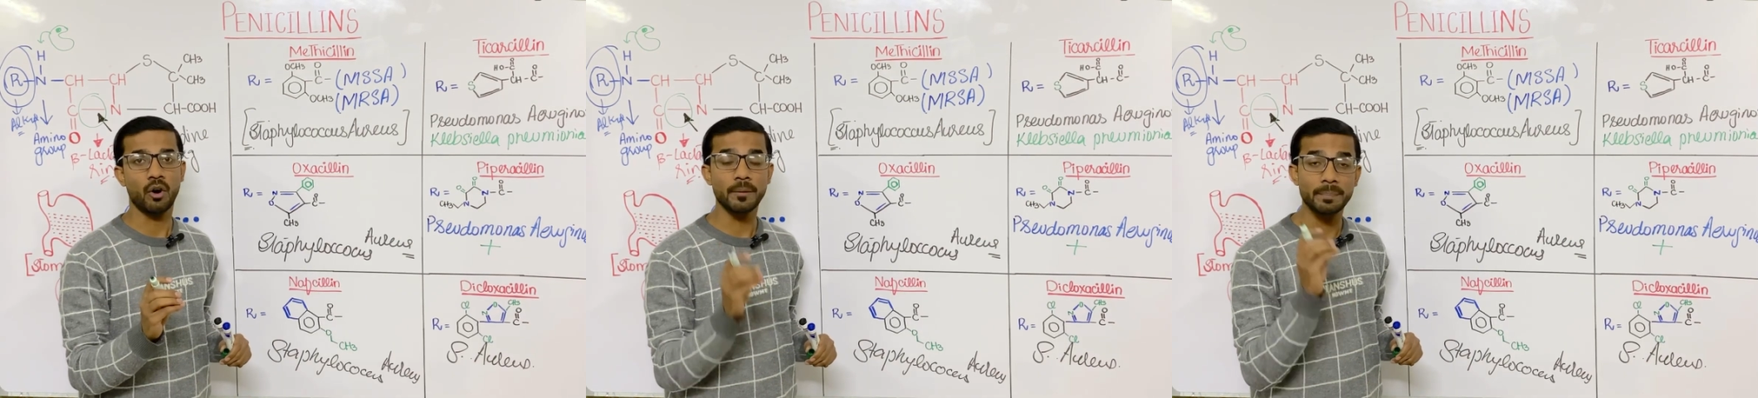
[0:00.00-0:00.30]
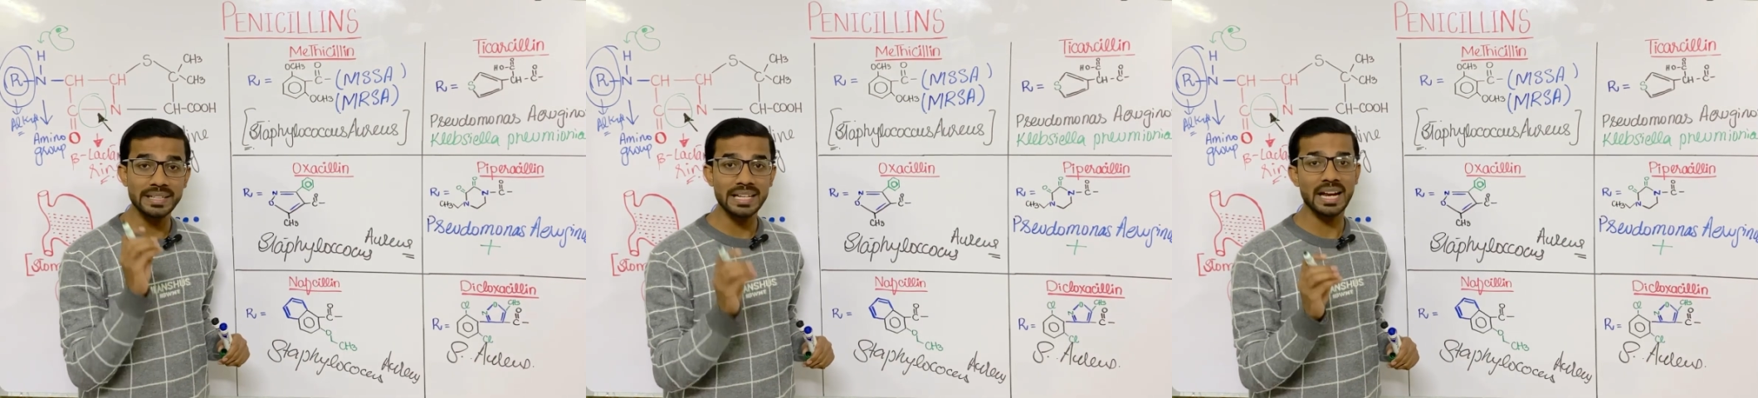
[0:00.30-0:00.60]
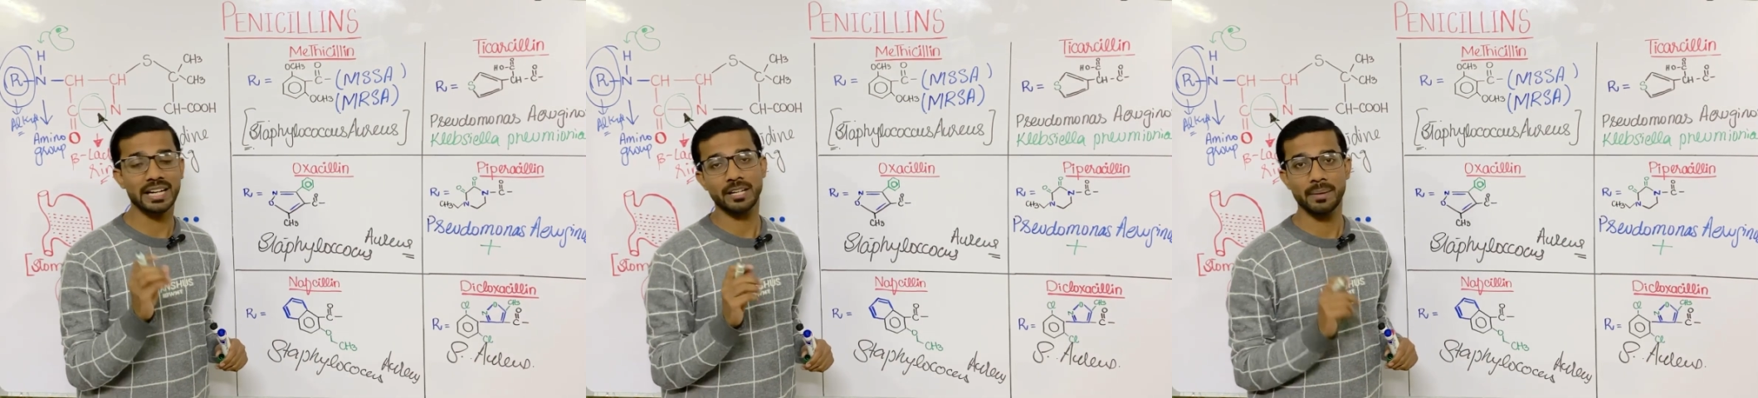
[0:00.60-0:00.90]
or beta
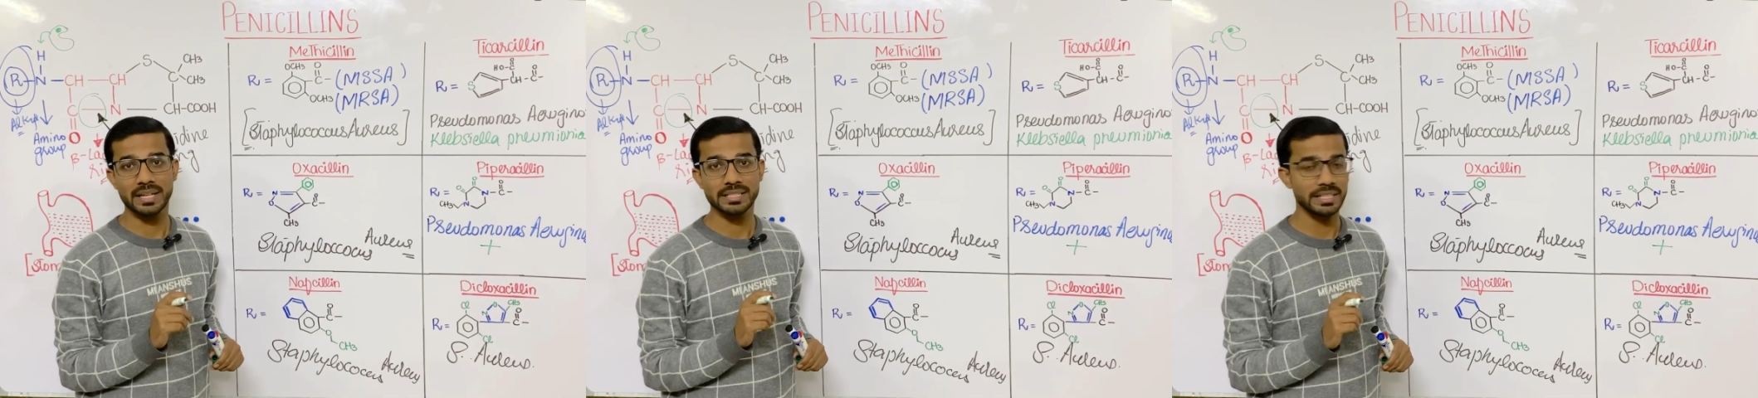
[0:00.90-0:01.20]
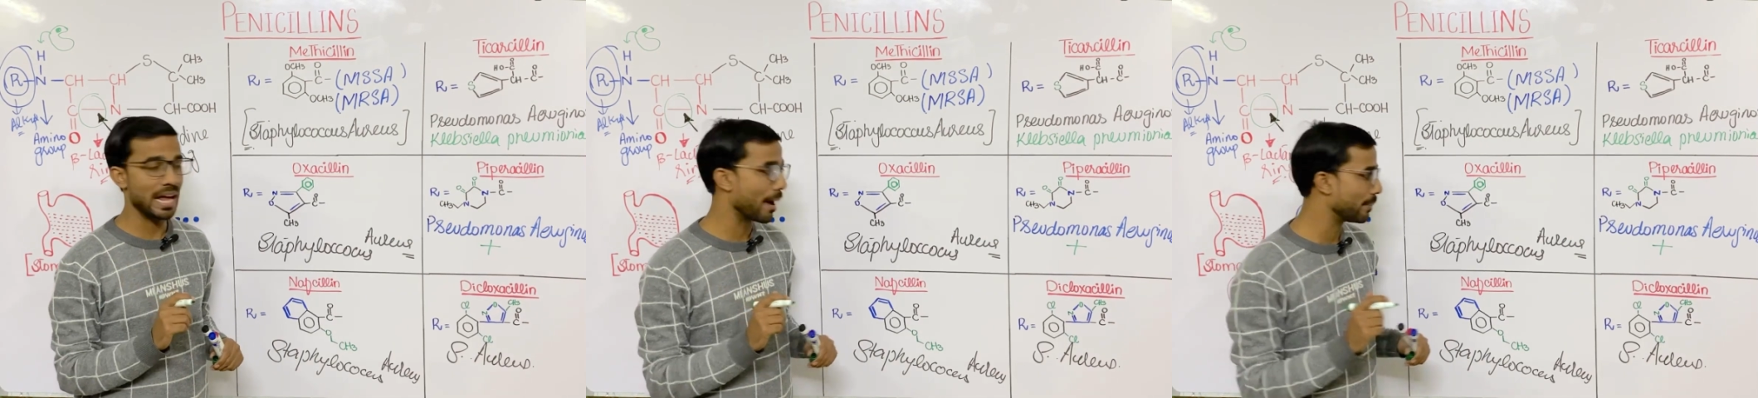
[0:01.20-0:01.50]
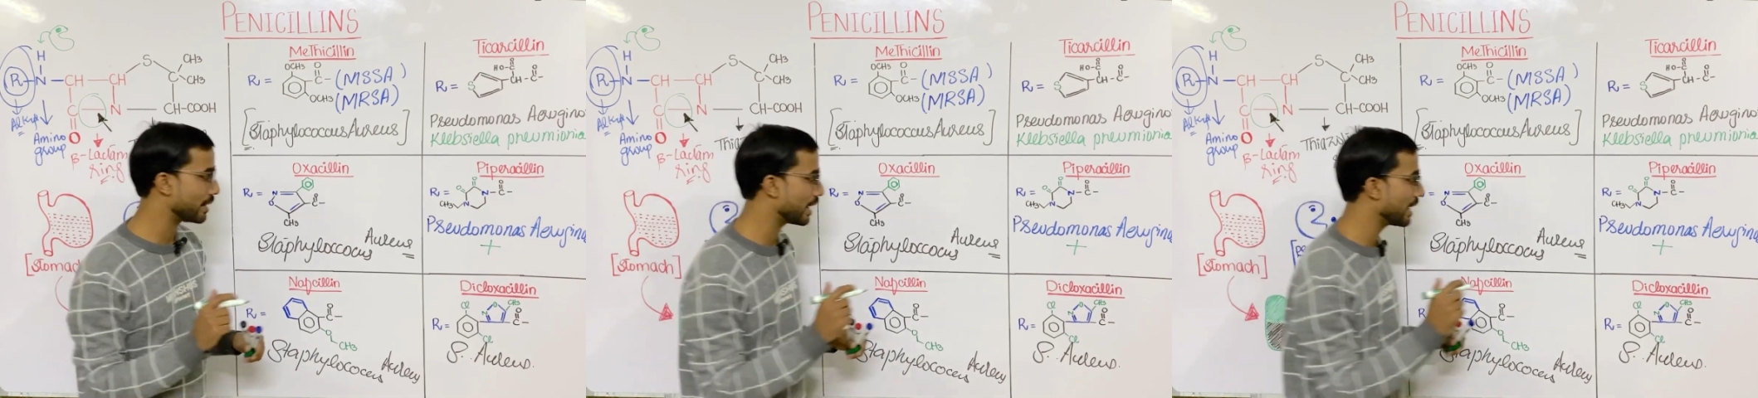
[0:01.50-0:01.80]
lactamase
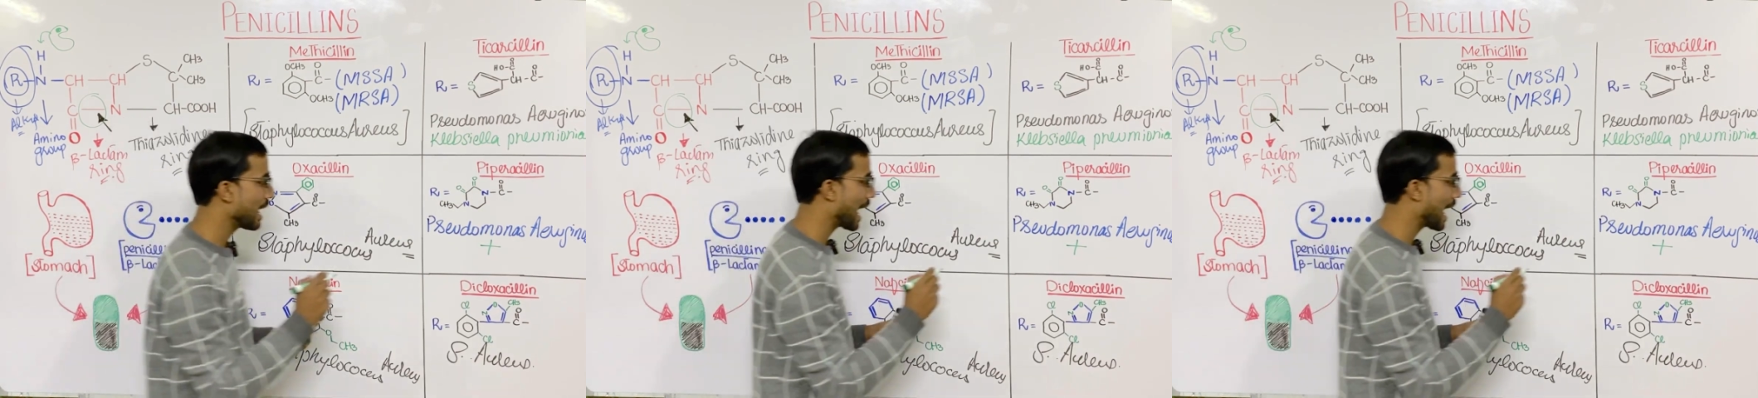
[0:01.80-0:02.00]
inhibitor,